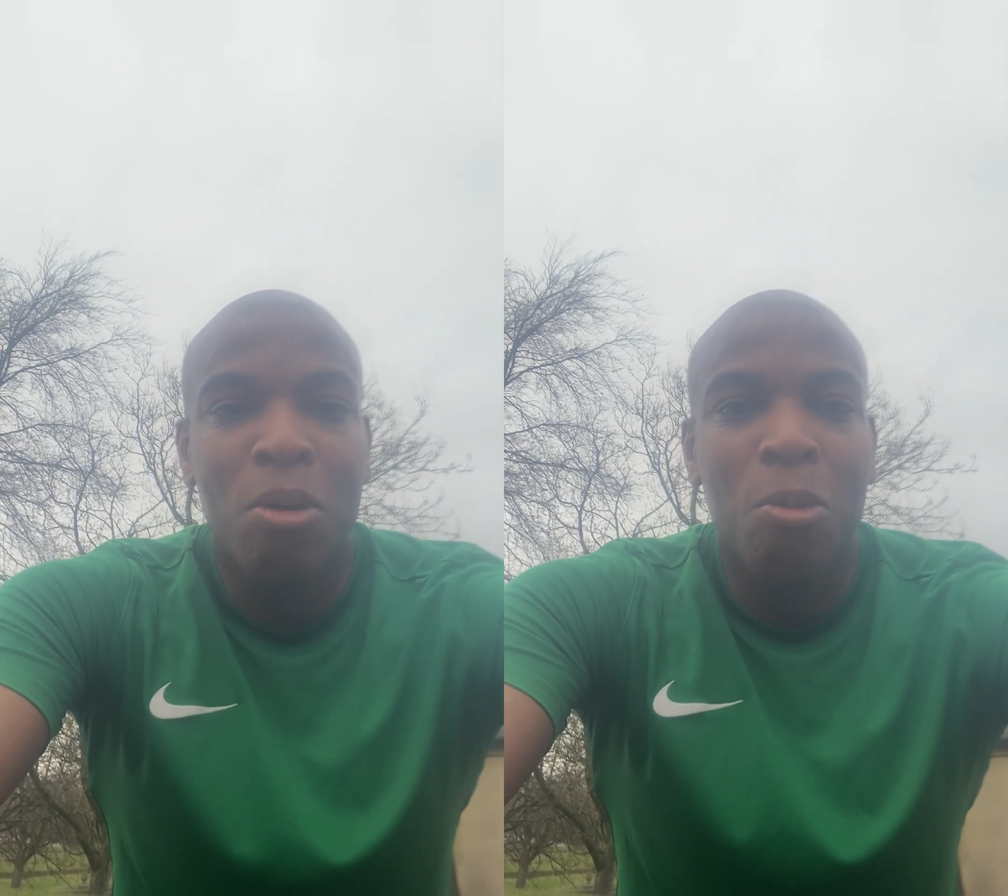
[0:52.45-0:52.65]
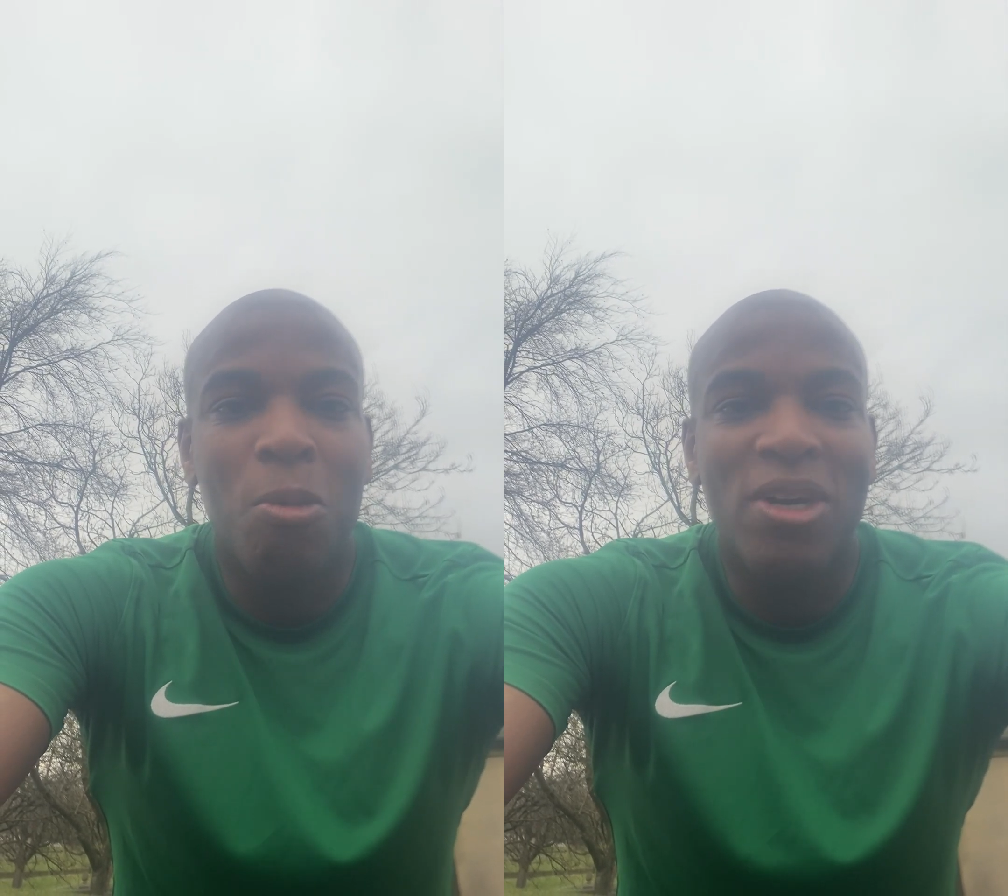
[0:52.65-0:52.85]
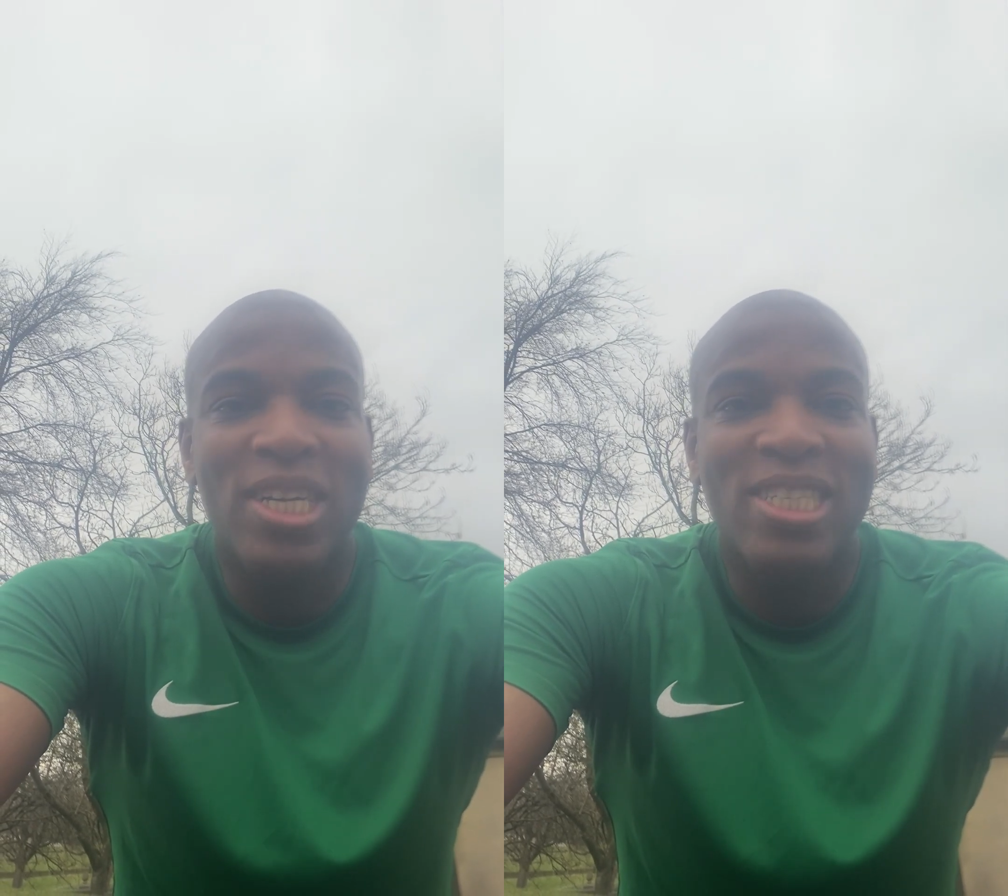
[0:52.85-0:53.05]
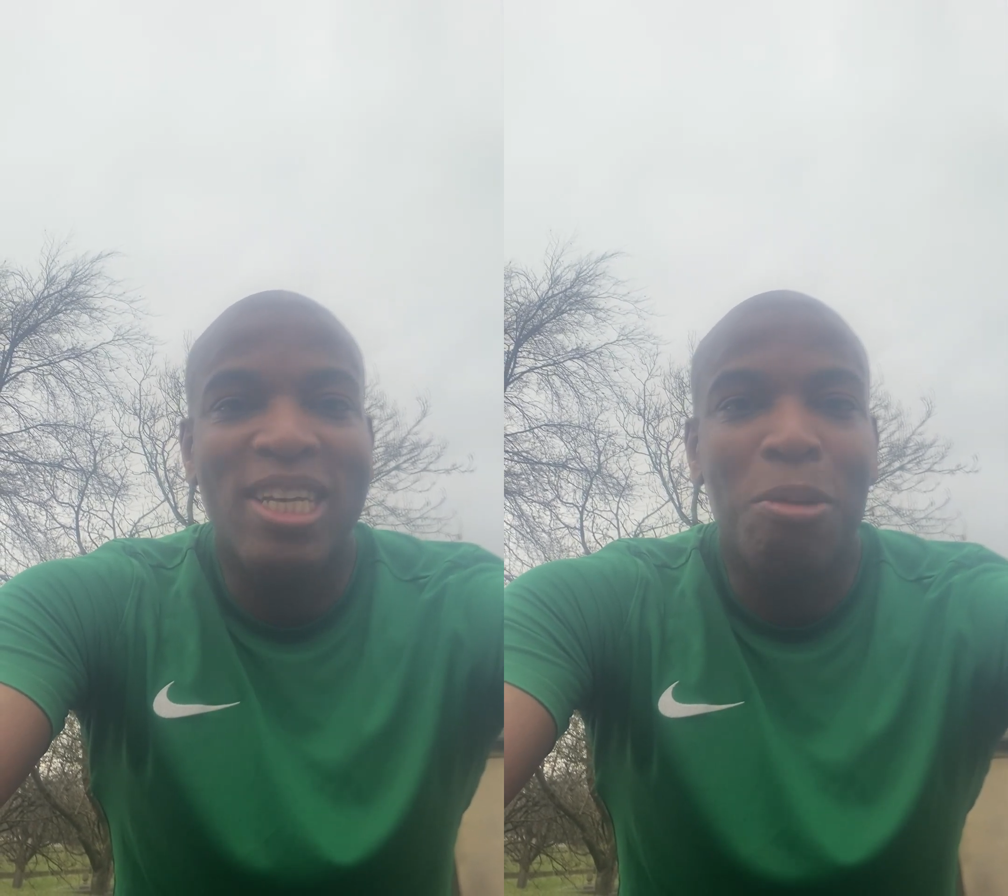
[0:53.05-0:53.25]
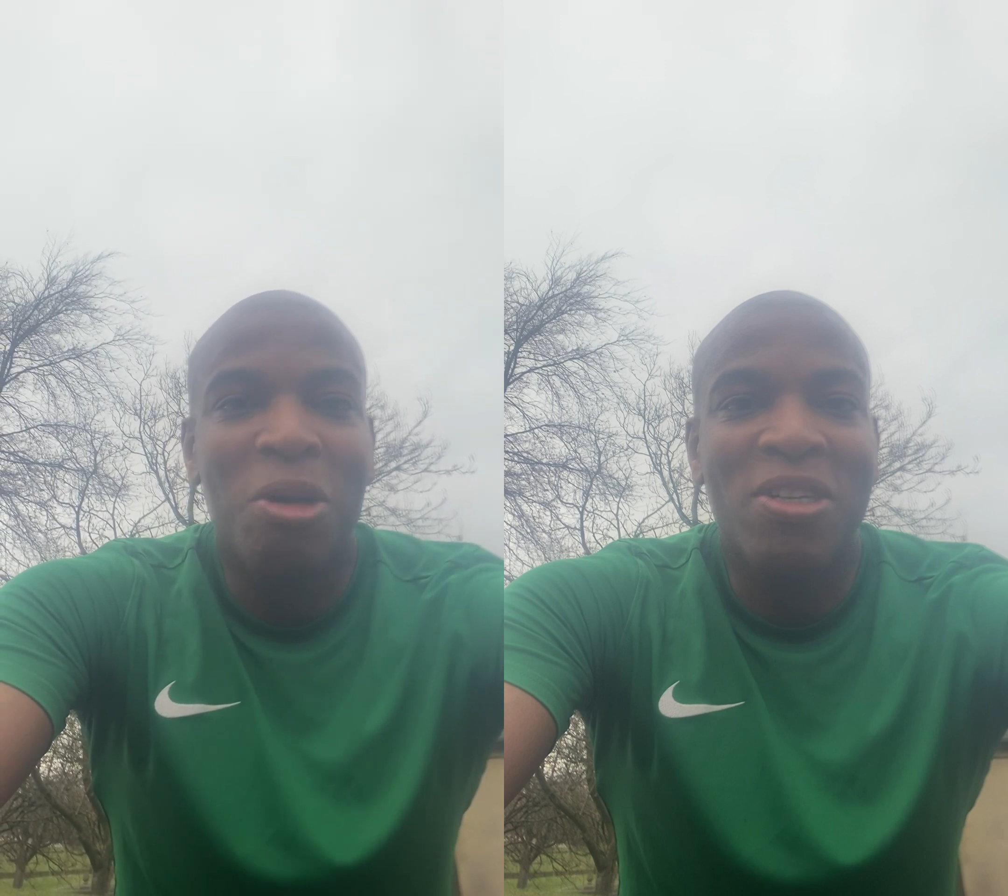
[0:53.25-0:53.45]
what it is they're
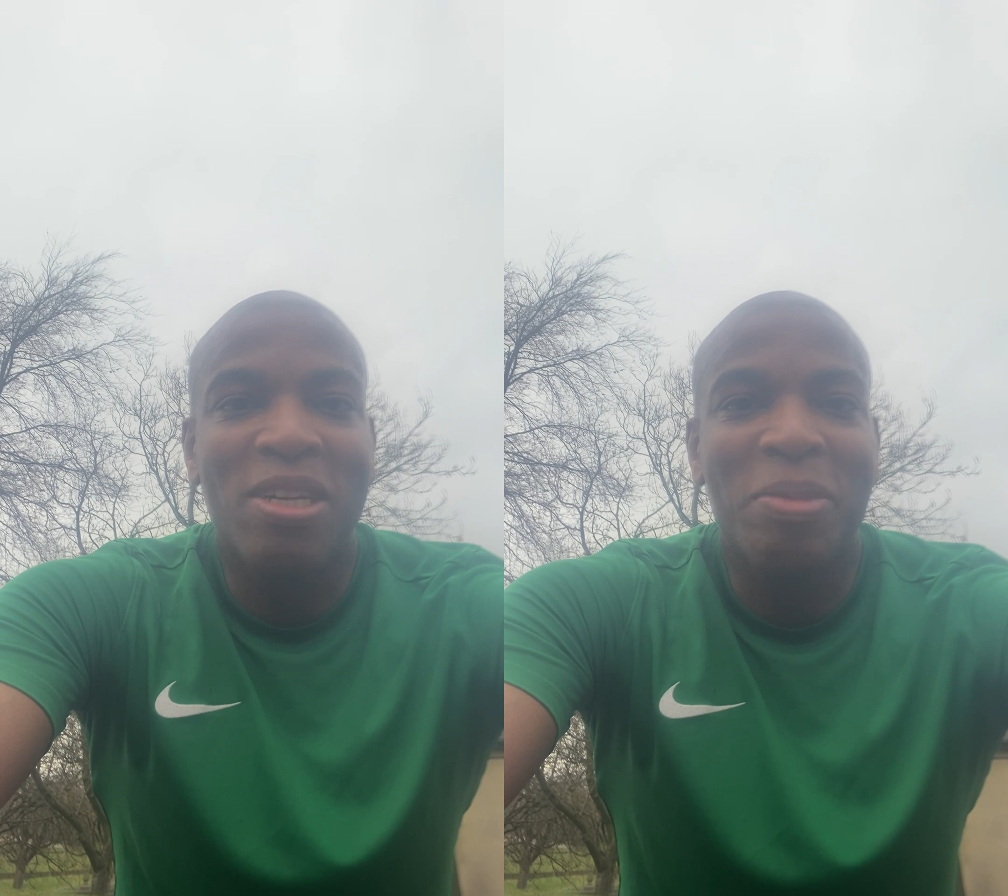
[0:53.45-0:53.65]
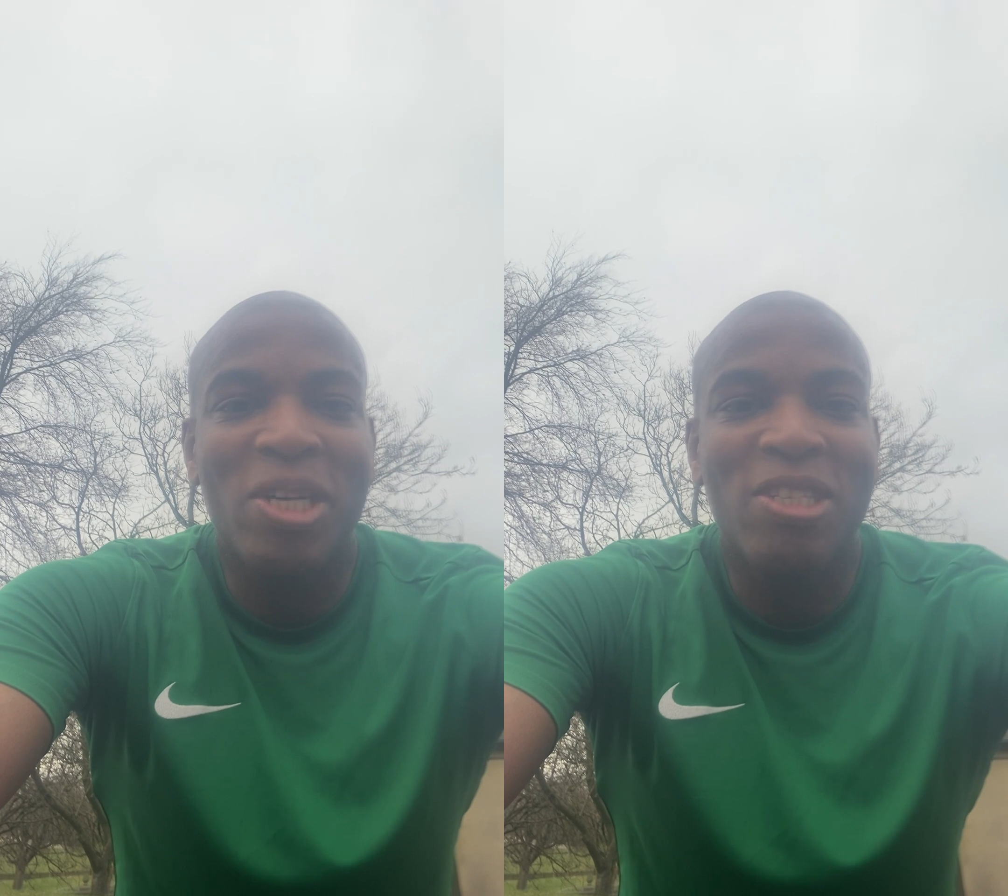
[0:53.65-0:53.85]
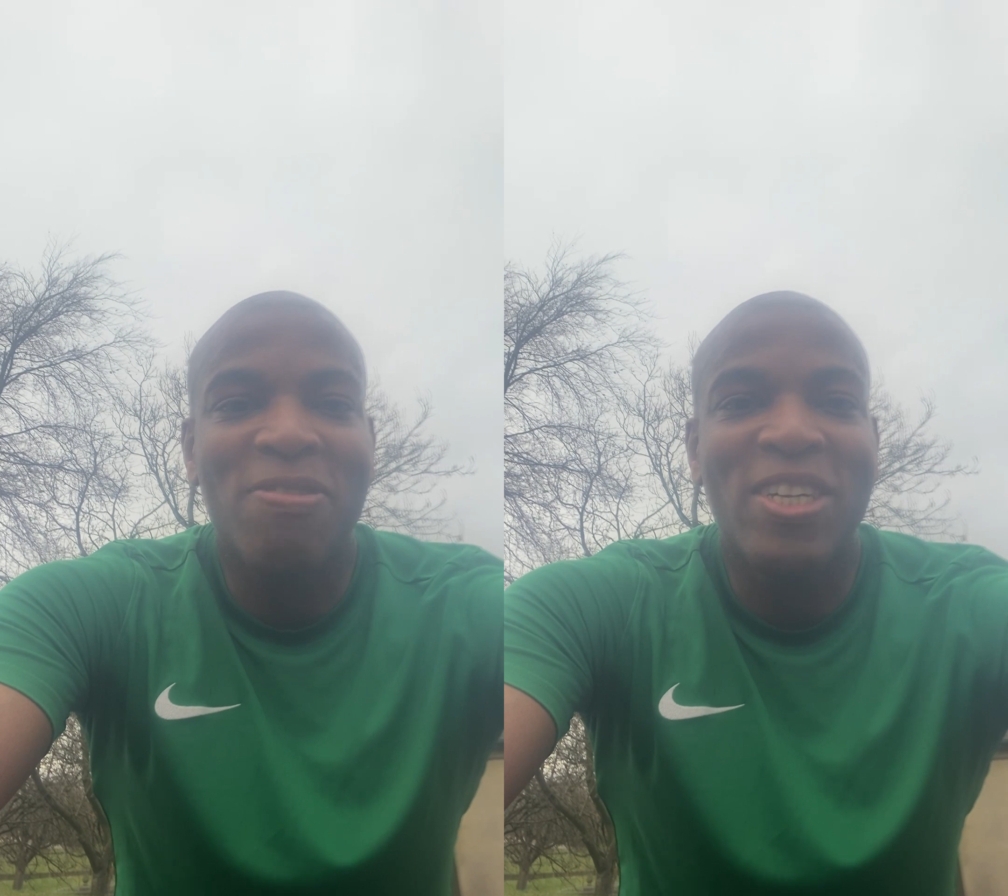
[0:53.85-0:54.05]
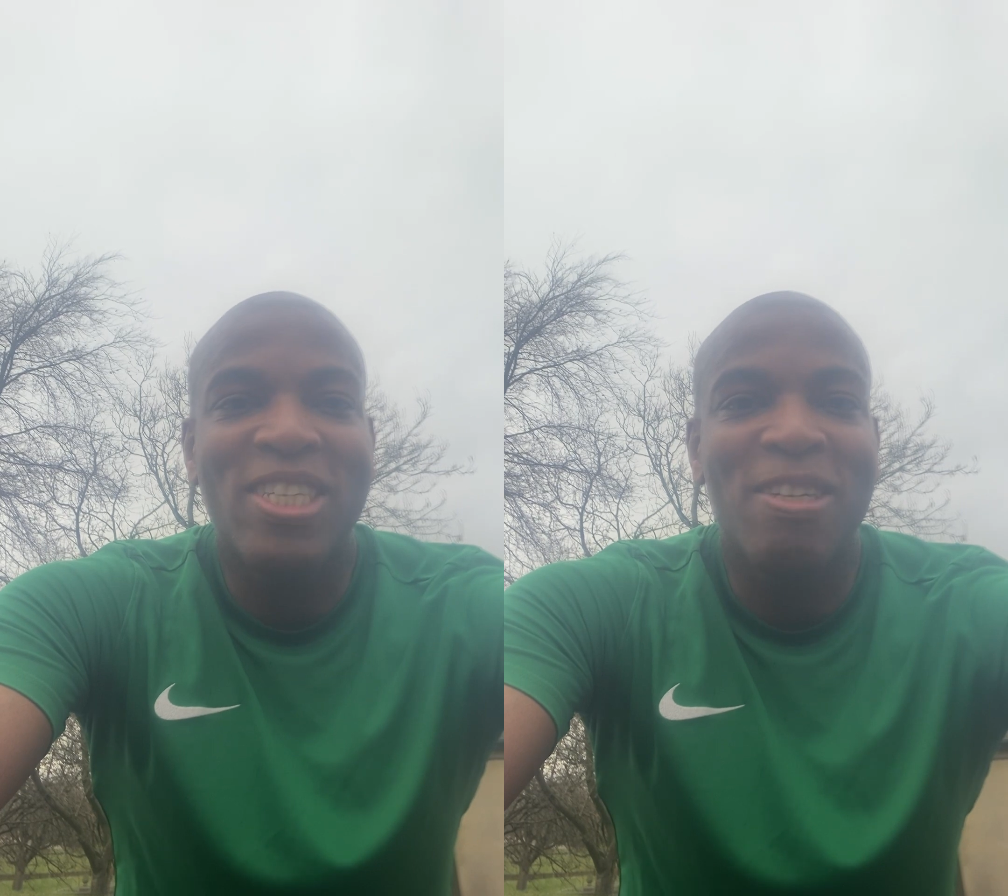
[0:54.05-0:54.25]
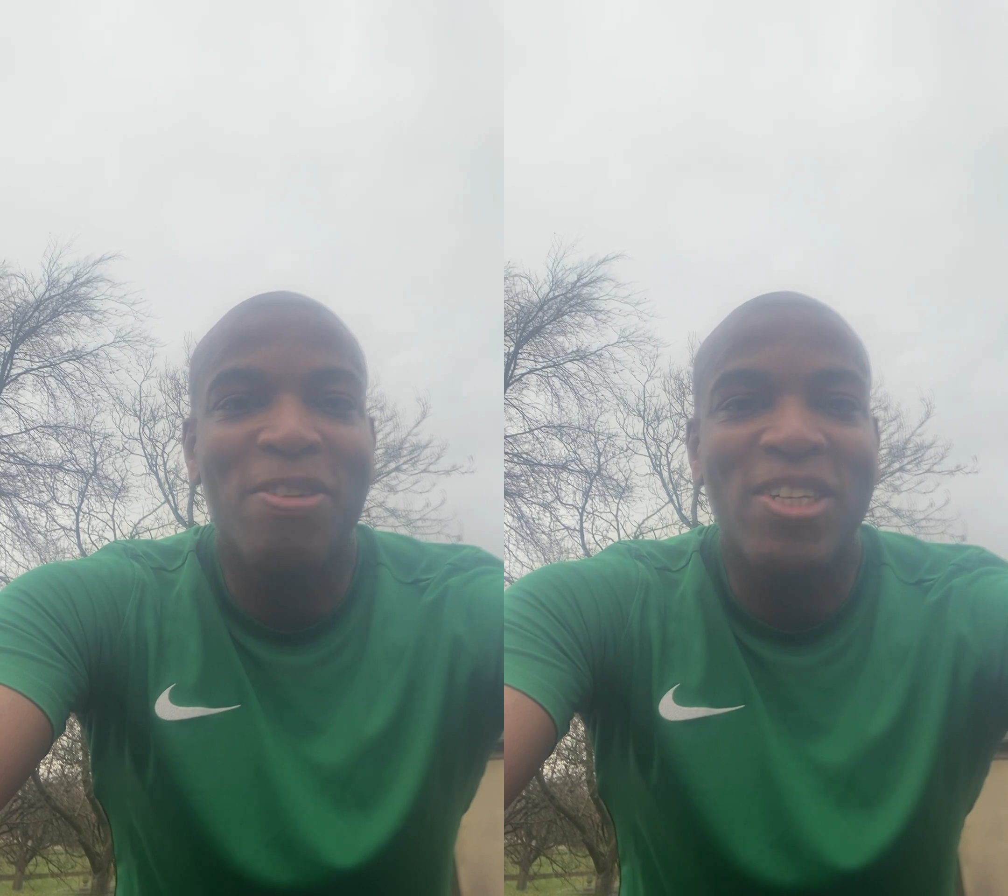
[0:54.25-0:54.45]
wanting, because first
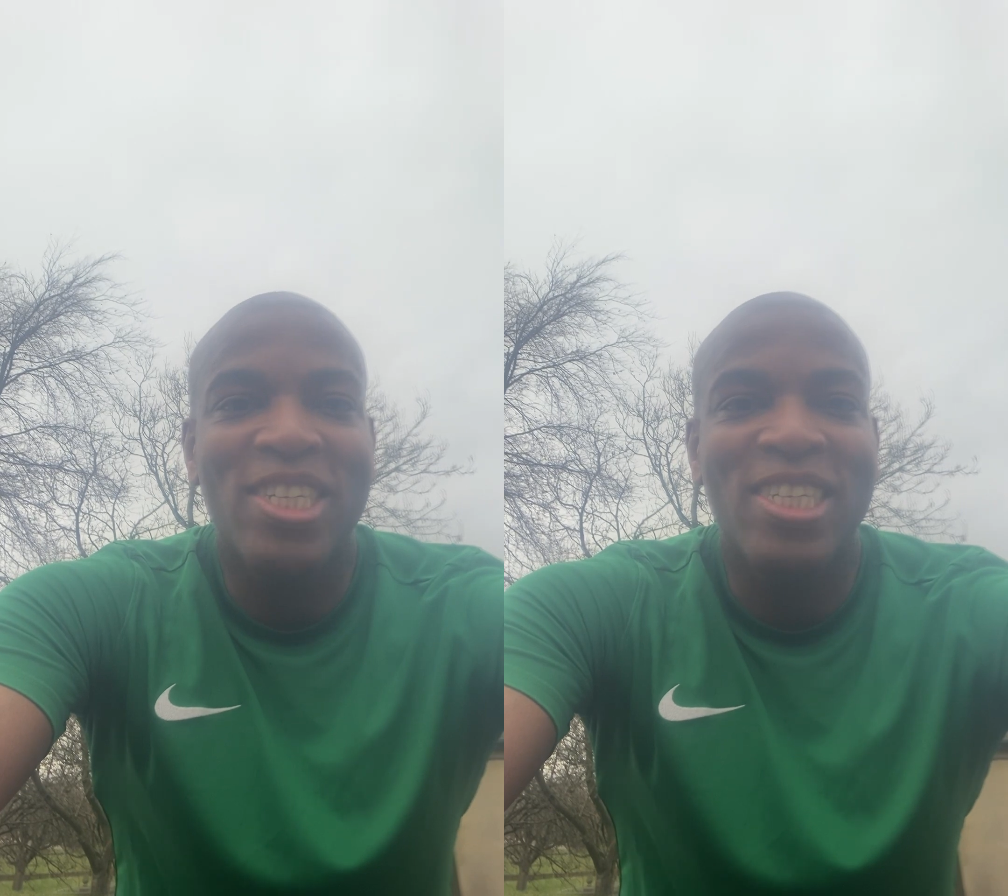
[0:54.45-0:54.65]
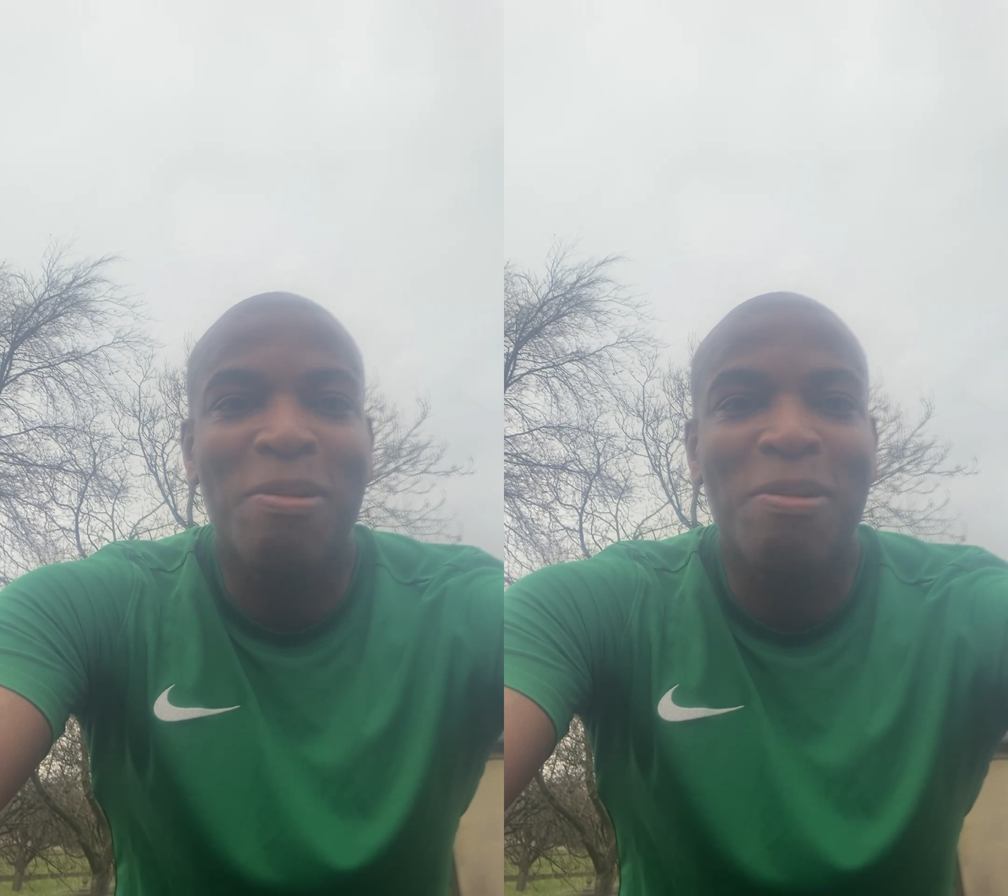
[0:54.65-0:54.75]
of all you're